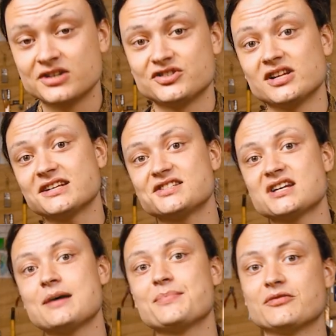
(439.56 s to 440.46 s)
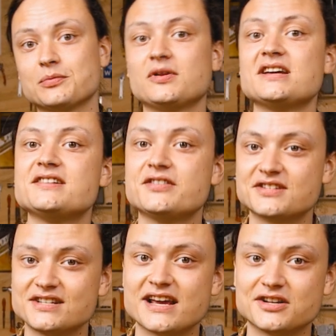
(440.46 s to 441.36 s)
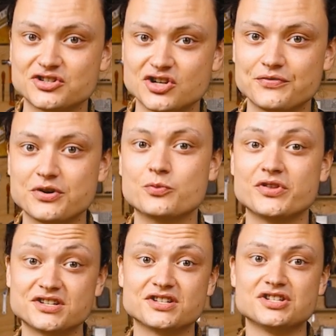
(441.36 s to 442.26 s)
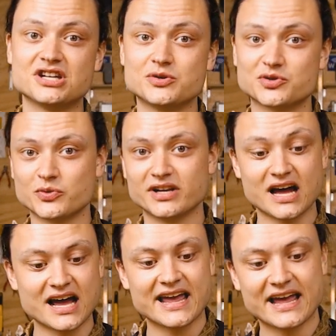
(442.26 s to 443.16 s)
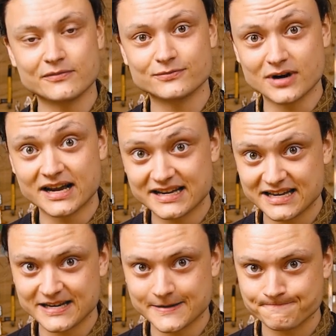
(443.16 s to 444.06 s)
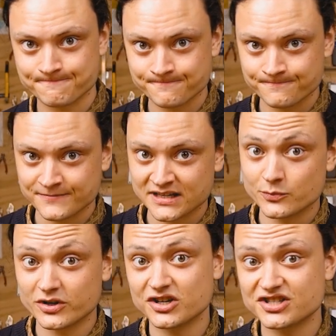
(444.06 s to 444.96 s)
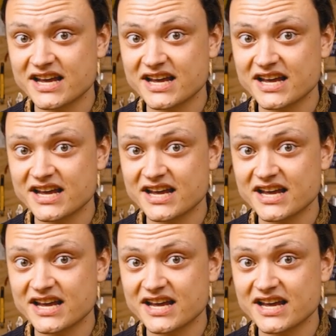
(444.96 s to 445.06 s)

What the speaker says: So let's start by replacing the standard servo with this continuous one I have right here. We're going to